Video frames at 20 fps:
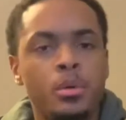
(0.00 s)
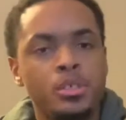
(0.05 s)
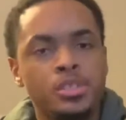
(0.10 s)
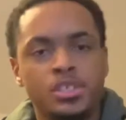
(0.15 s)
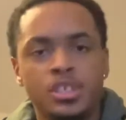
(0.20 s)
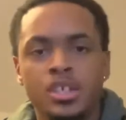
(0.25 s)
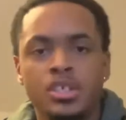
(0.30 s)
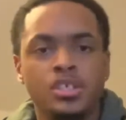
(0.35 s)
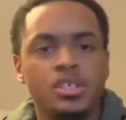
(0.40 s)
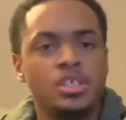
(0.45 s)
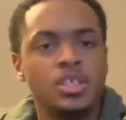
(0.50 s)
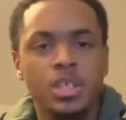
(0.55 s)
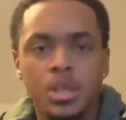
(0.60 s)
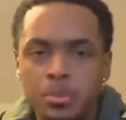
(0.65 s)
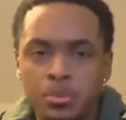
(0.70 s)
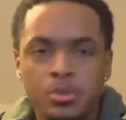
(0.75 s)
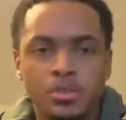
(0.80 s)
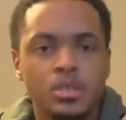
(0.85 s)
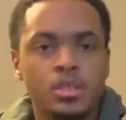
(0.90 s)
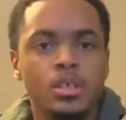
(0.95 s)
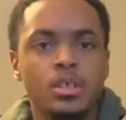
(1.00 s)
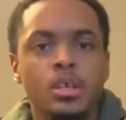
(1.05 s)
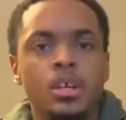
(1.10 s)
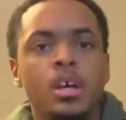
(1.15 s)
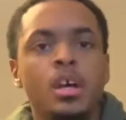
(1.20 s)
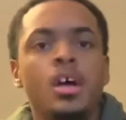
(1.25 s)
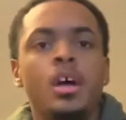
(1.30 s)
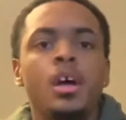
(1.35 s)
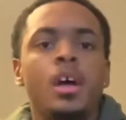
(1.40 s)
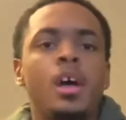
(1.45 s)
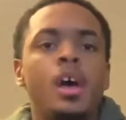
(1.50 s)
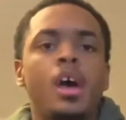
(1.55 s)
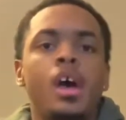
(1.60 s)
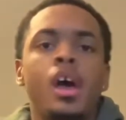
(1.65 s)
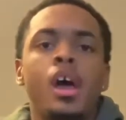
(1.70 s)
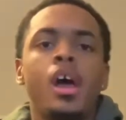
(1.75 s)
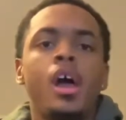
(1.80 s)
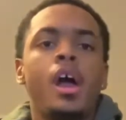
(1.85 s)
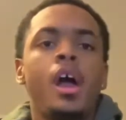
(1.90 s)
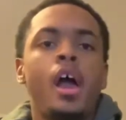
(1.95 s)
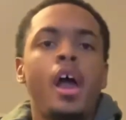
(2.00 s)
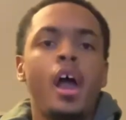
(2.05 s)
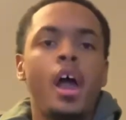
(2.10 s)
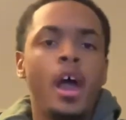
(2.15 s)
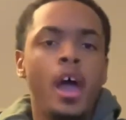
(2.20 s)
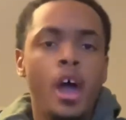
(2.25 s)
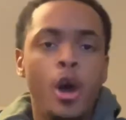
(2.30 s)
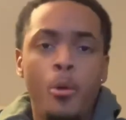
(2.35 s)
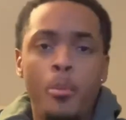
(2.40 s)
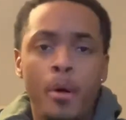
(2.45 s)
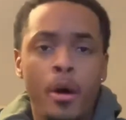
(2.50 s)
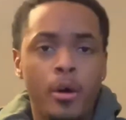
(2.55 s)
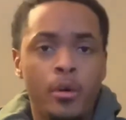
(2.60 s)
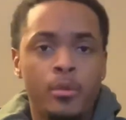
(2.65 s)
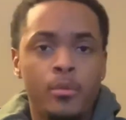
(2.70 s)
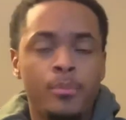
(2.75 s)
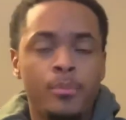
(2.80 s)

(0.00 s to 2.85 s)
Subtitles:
It's just tips to help out.